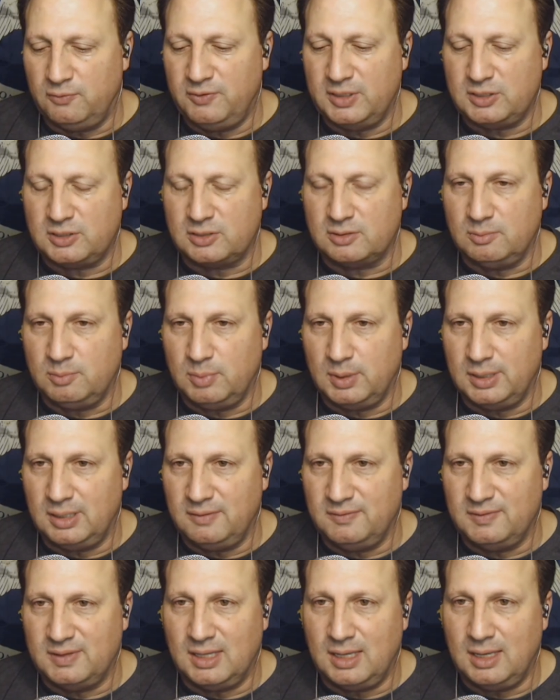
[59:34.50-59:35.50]
go fishing.
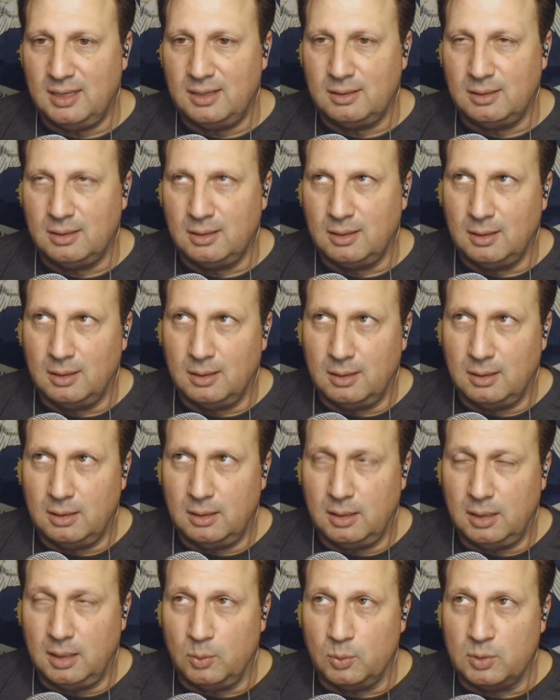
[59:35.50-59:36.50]
But even then,
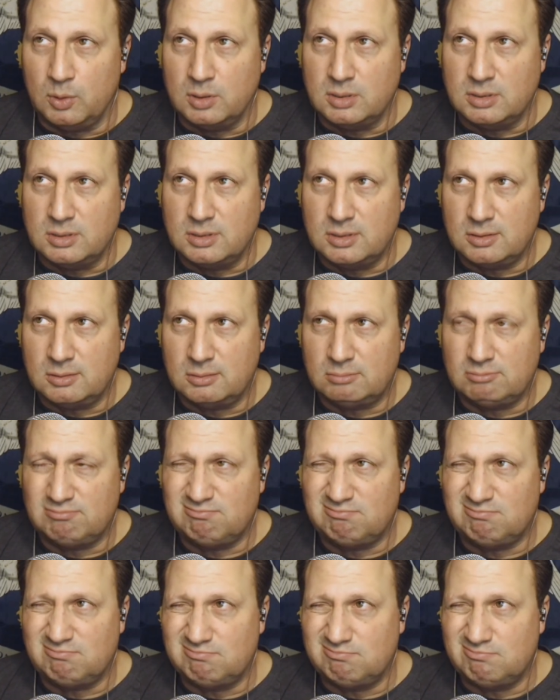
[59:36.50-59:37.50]
it was
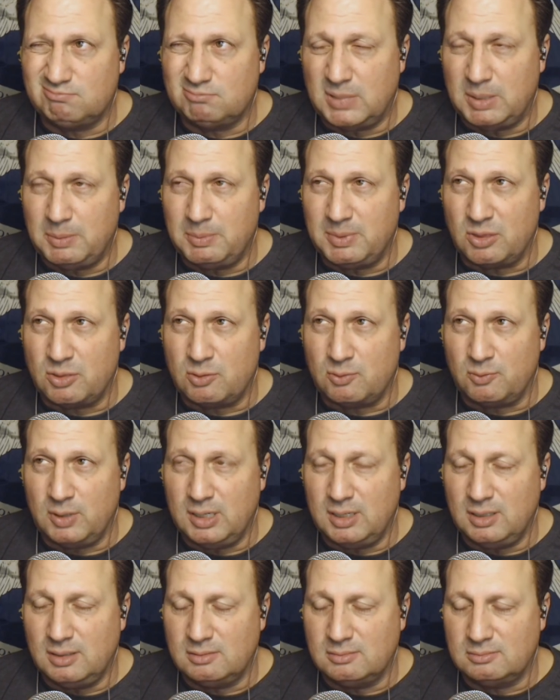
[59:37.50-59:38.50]
maybe
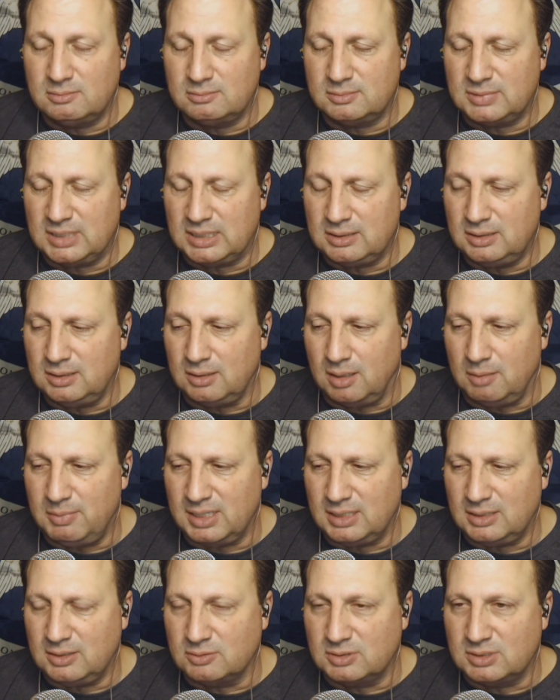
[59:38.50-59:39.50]
three, you
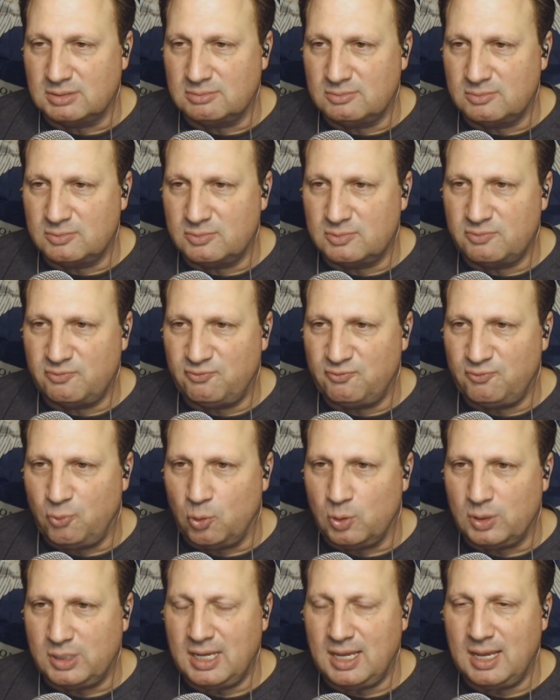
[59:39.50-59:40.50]
know, I might go
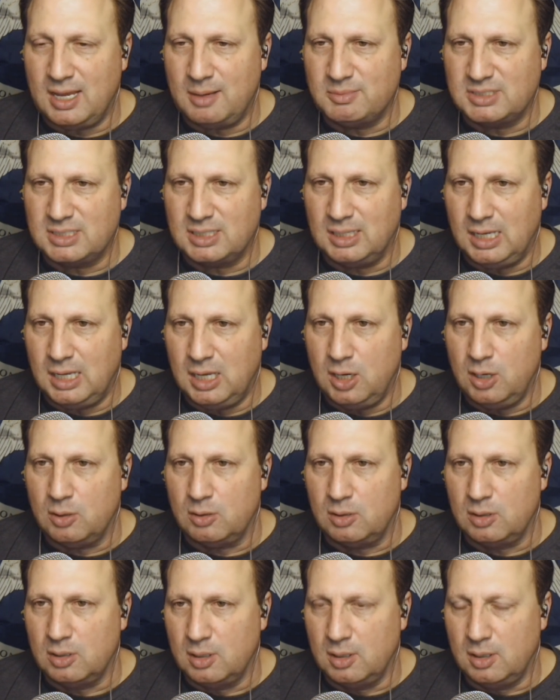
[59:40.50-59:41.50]
four times in a
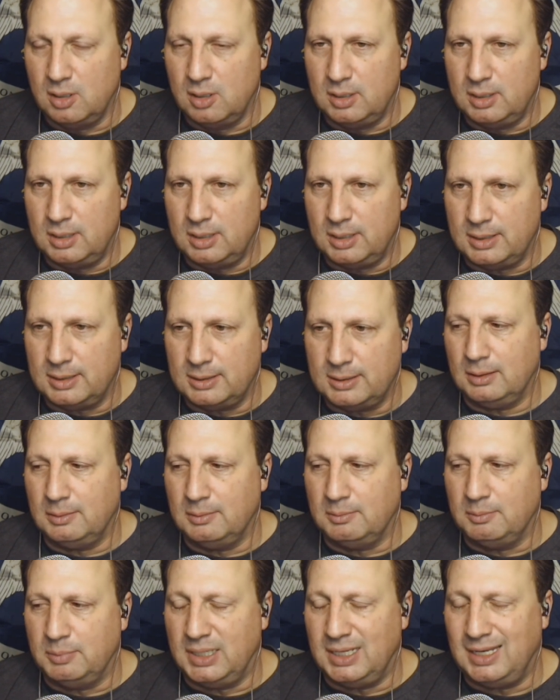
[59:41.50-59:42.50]
year.
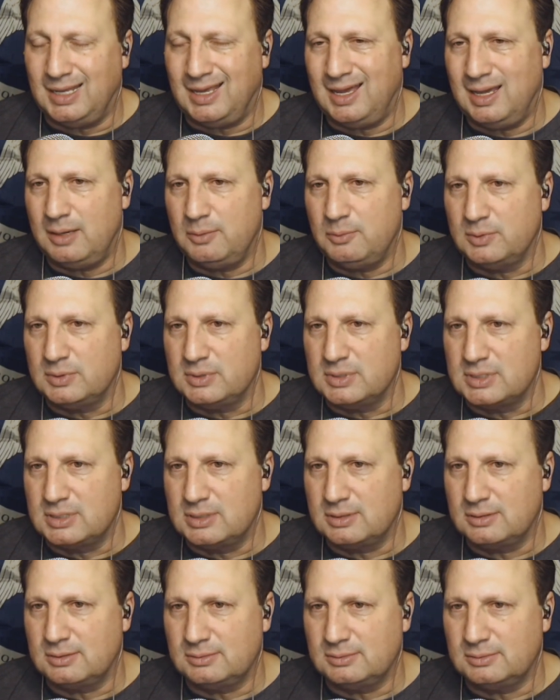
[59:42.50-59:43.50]
but I
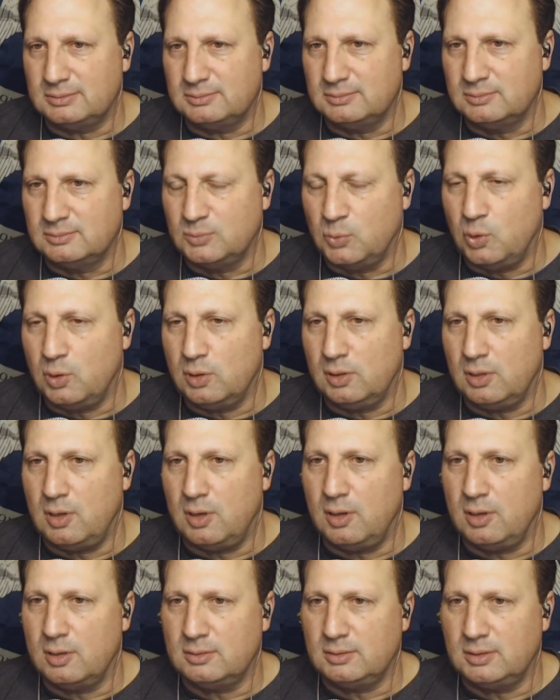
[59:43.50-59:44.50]
was more
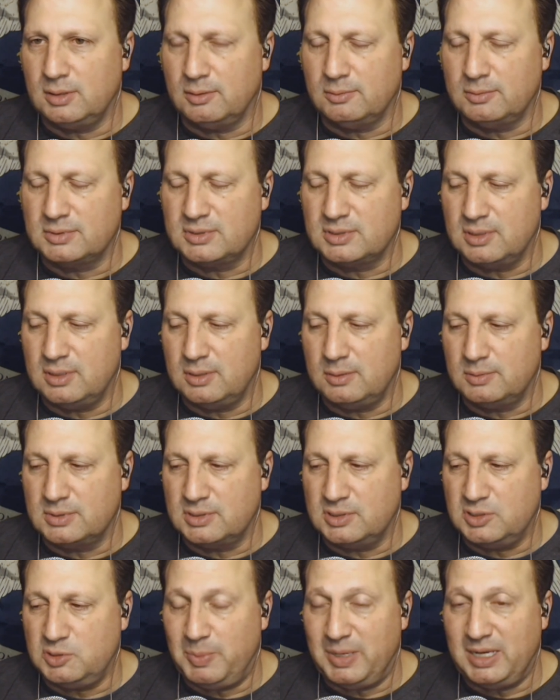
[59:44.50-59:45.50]
along, you know, it was the
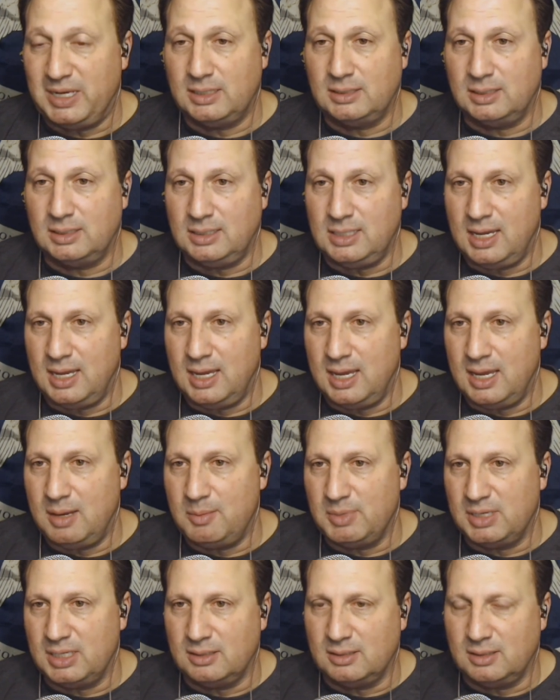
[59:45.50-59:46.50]
spending the
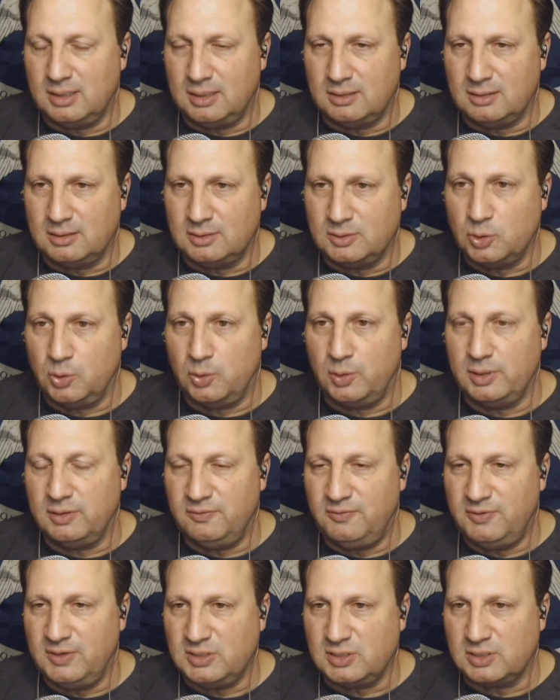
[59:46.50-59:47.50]
time and
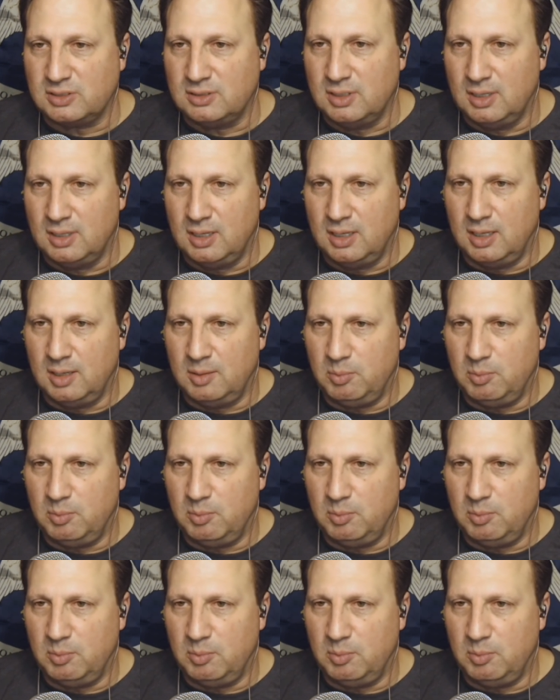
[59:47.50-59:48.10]
enjoying the fishing.